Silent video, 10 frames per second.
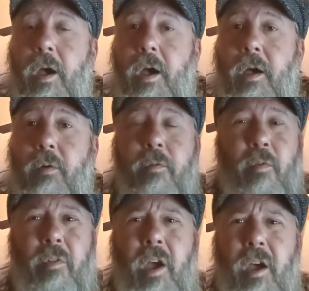We've
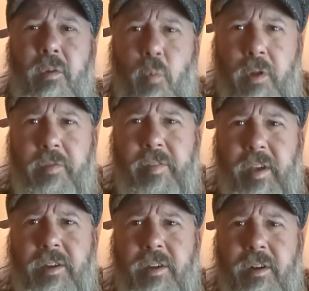only gotten one
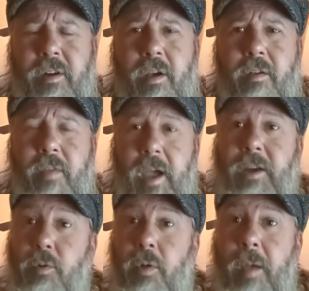section of the
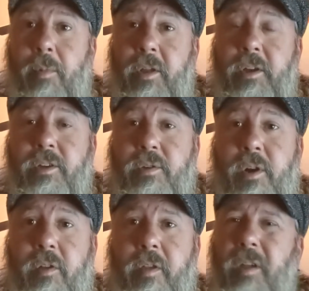actual Appalachian
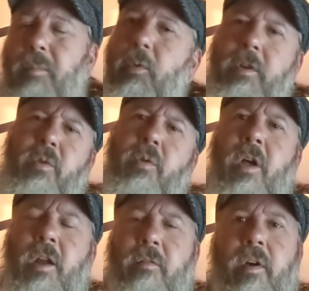Trail done, but we do a
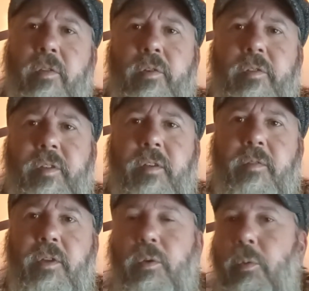lot of other
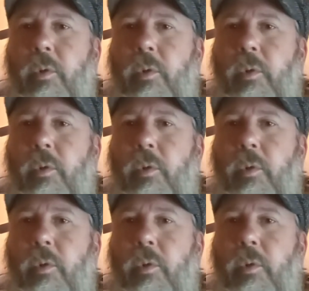stuff too.